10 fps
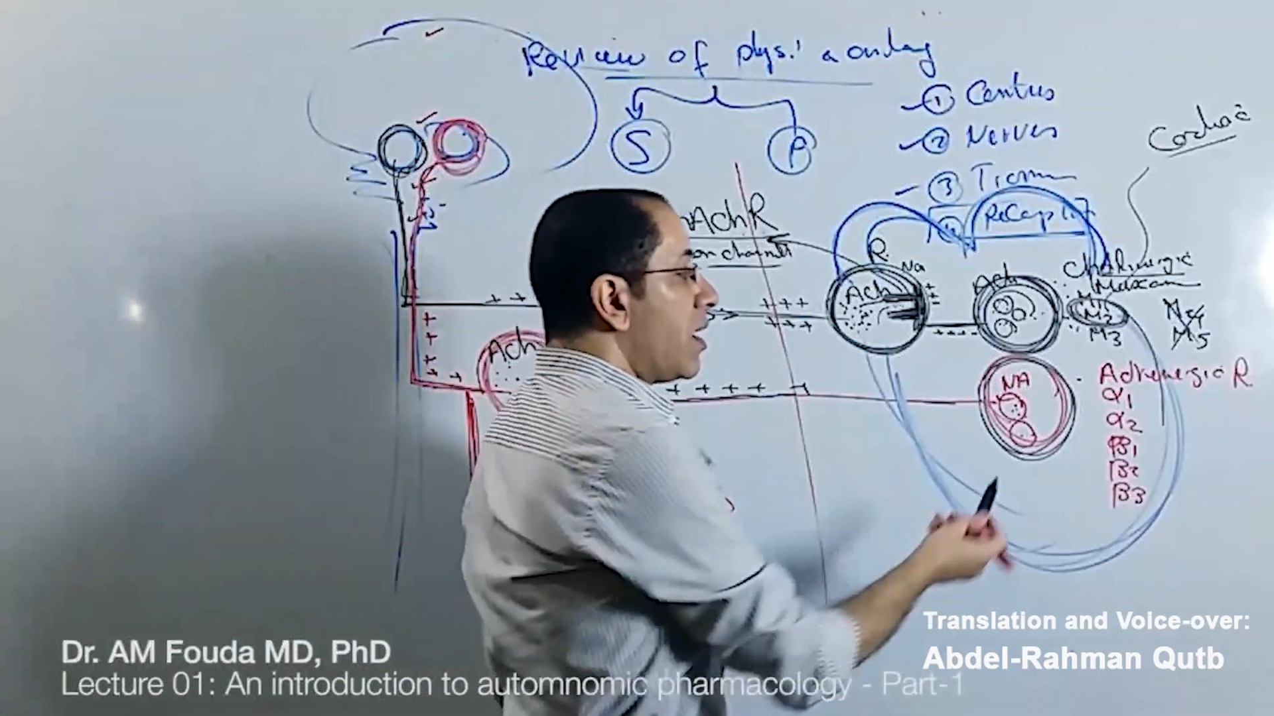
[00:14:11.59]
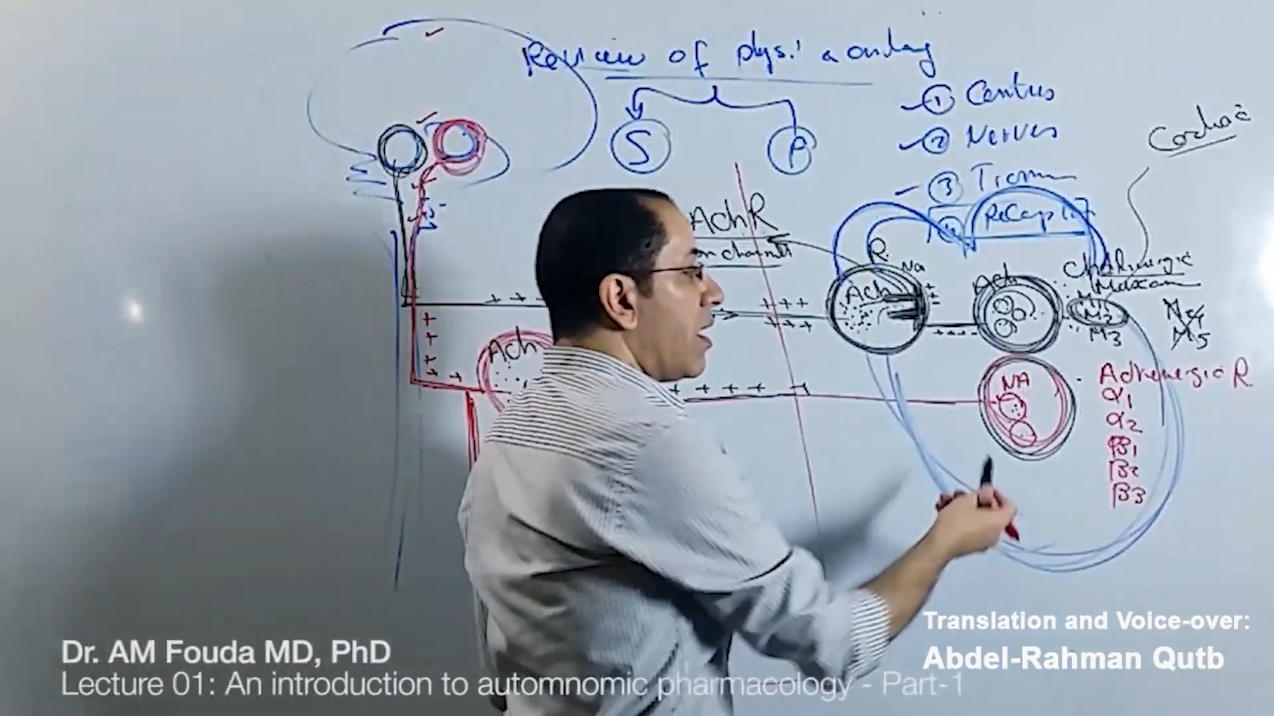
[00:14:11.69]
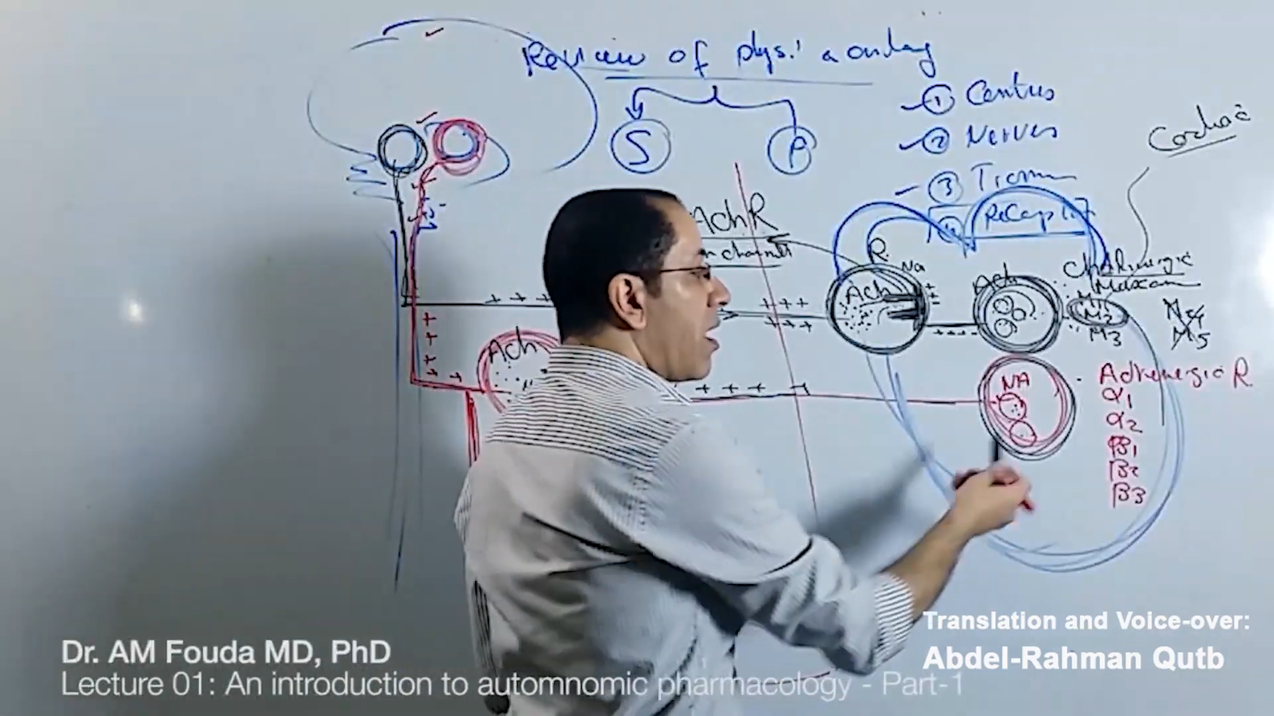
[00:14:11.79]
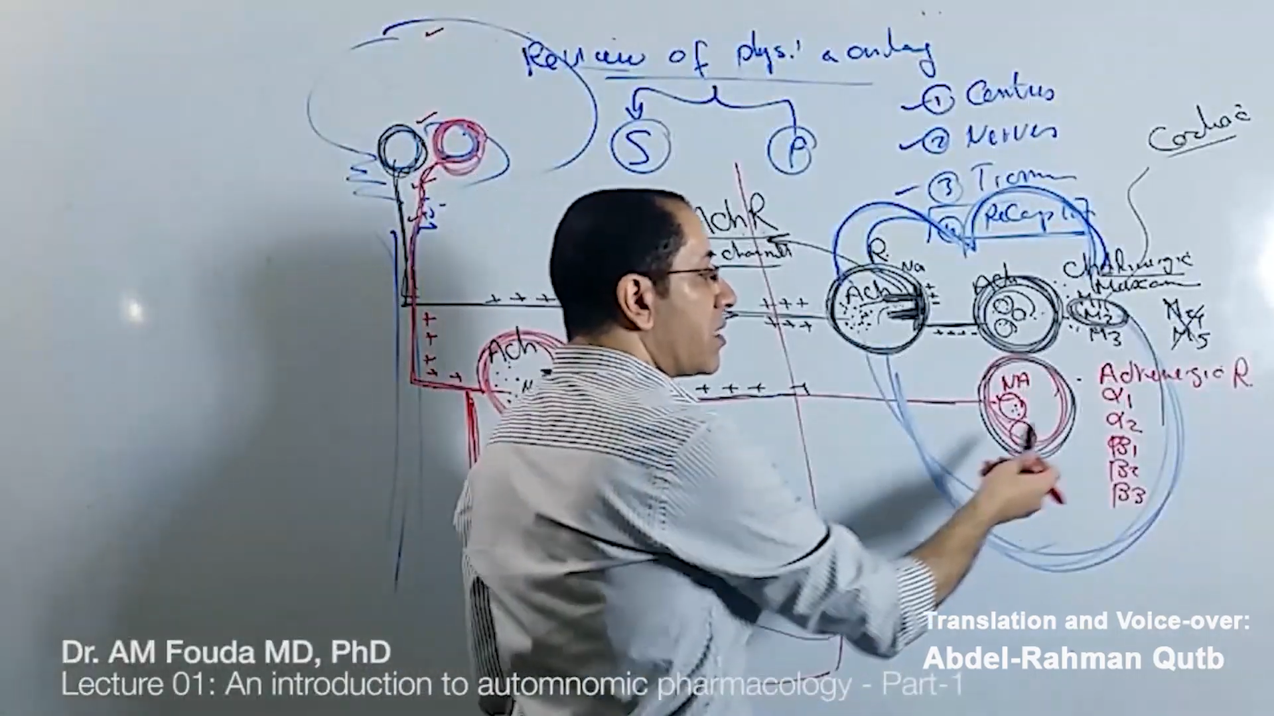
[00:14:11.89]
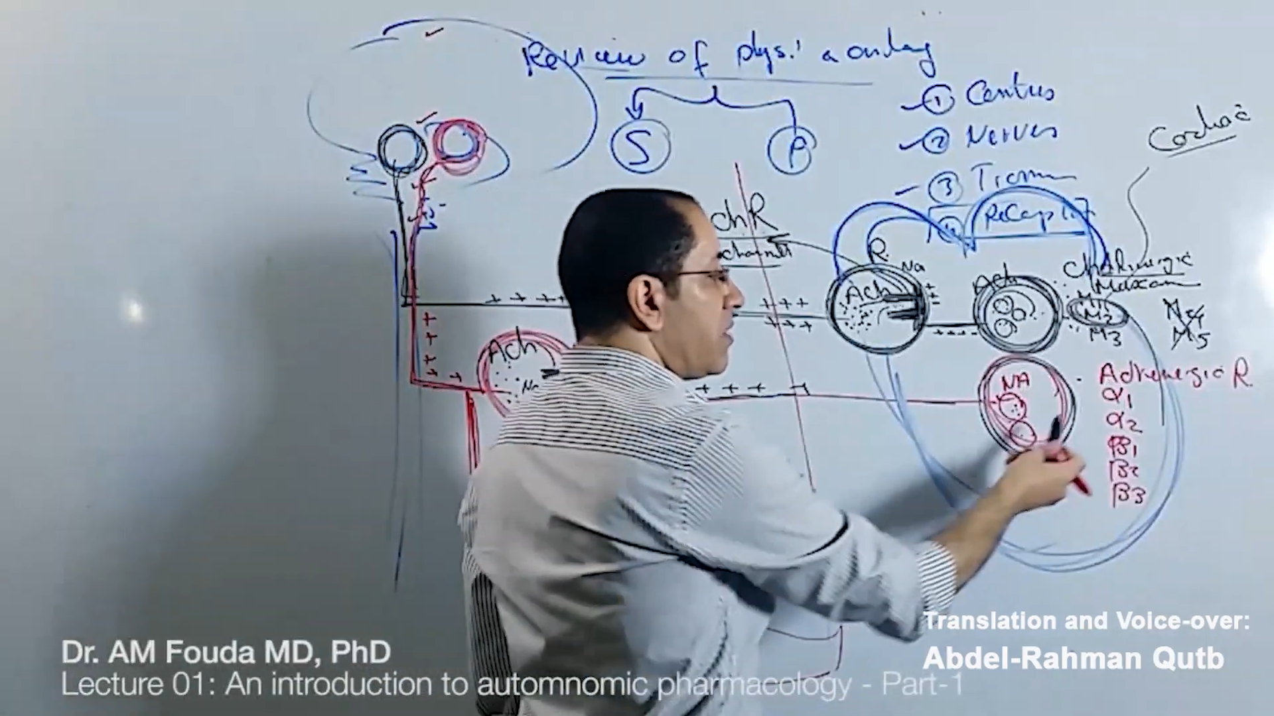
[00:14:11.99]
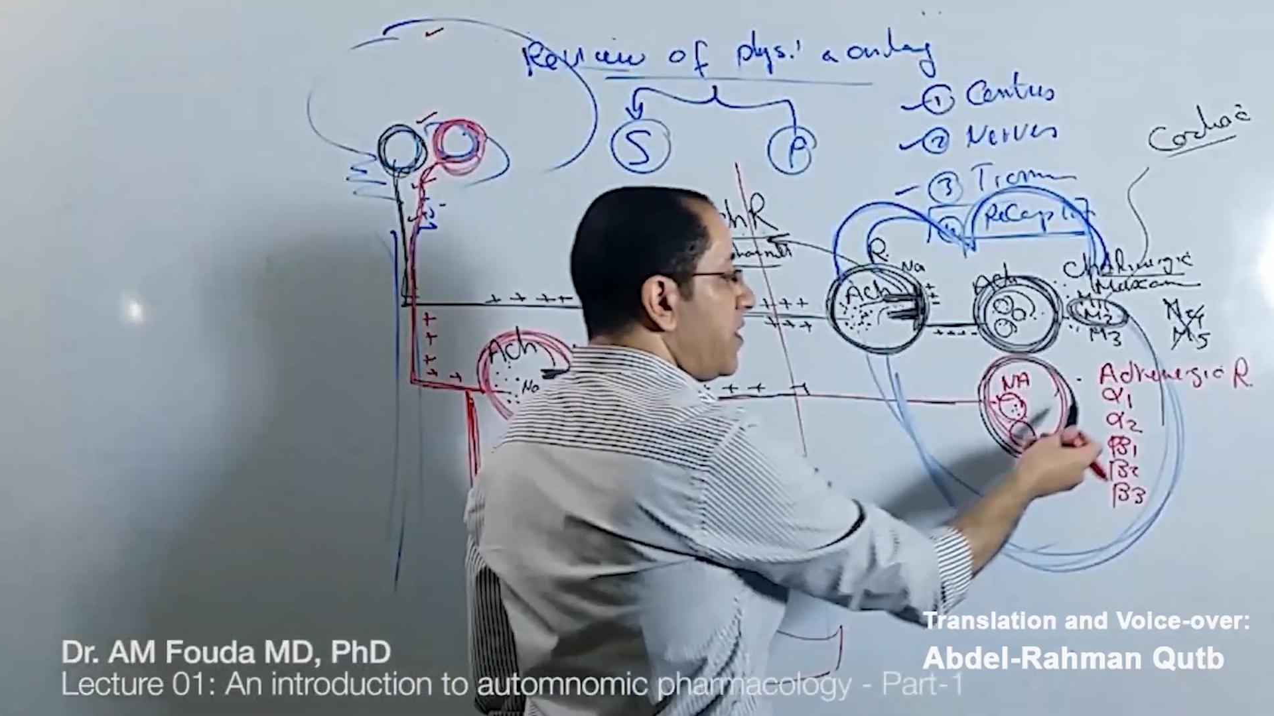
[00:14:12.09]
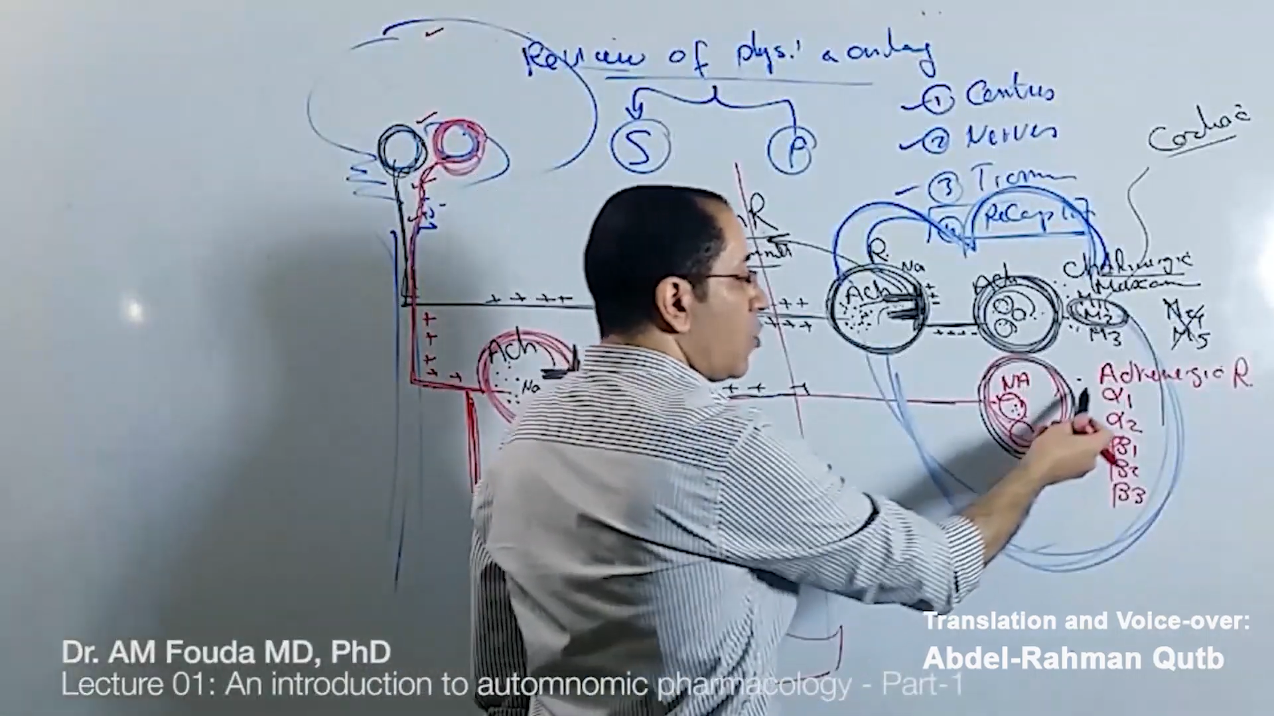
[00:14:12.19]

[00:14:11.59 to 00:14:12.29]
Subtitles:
all